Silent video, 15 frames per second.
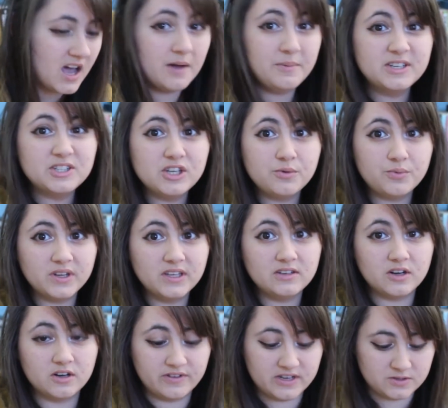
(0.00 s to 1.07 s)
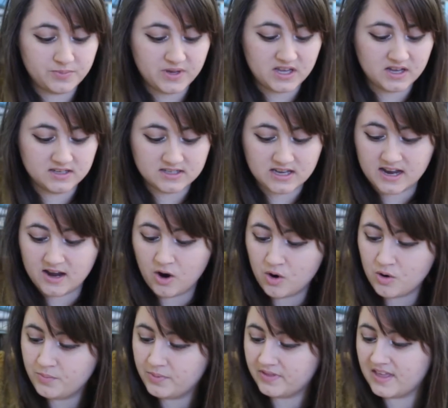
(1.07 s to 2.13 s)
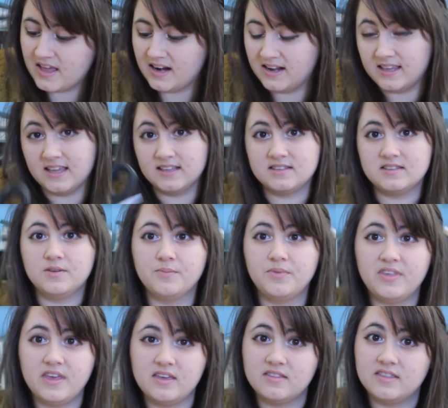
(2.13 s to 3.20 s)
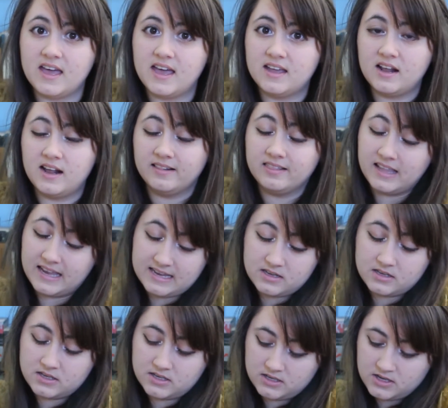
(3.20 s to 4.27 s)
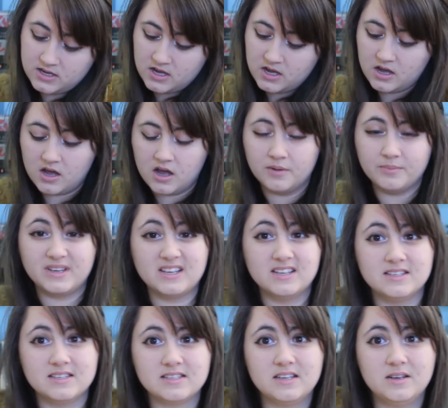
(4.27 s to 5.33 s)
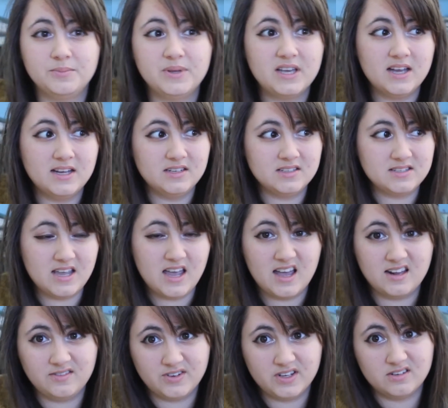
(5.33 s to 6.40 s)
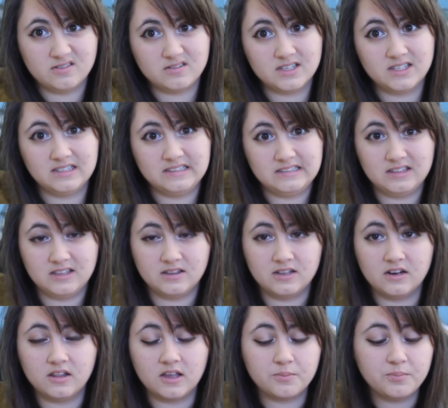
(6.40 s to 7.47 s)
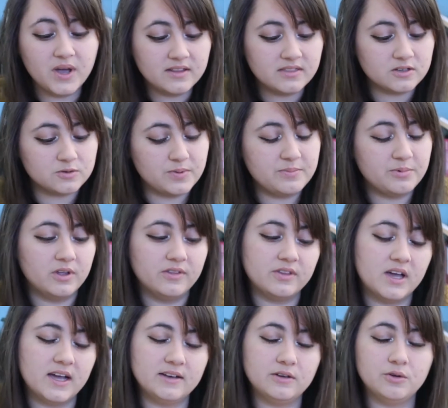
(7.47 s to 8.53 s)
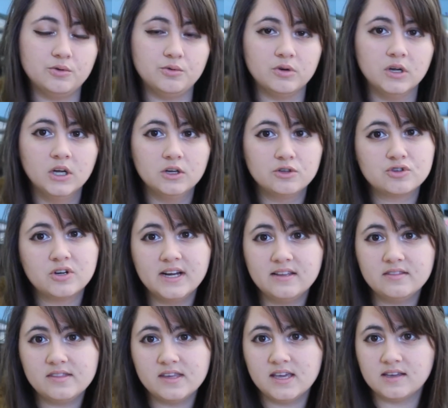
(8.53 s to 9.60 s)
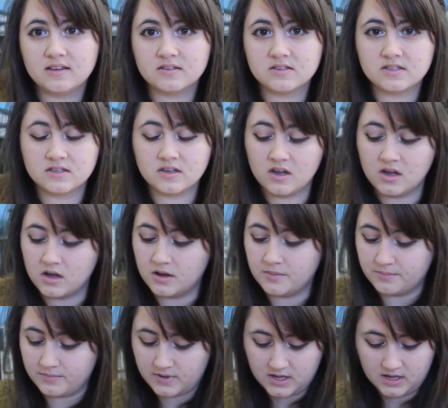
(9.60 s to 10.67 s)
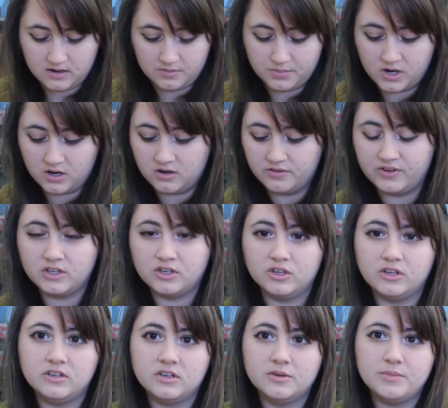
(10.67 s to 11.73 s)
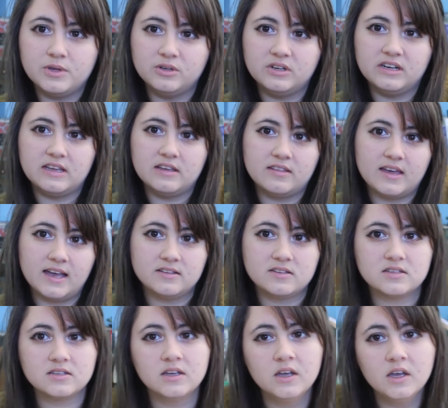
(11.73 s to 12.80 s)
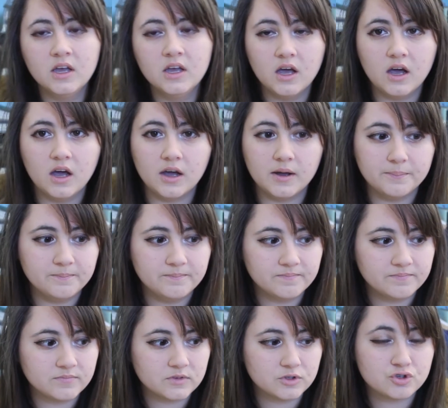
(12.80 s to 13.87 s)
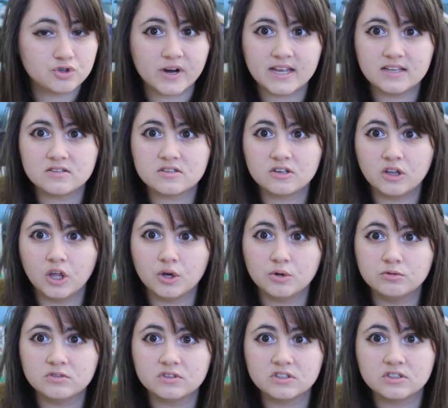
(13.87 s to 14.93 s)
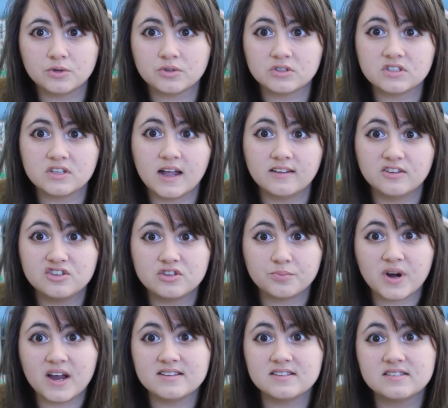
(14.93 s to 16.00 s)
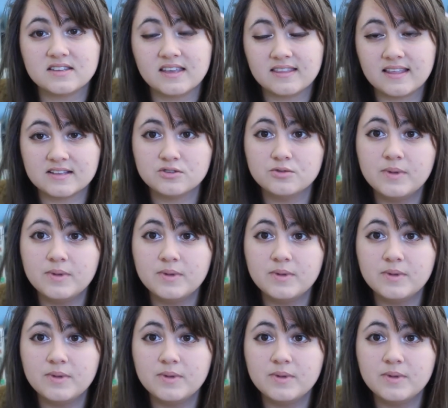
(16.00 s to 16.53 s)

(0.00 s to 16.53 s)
I'm actually really nervous because I hope that I get something that I like um, because I'll be kind of sad if I don't get anything that I like. But there's people online who trade things, um, and I'm part of a good community that um, trades clothes or stylish surprises like that.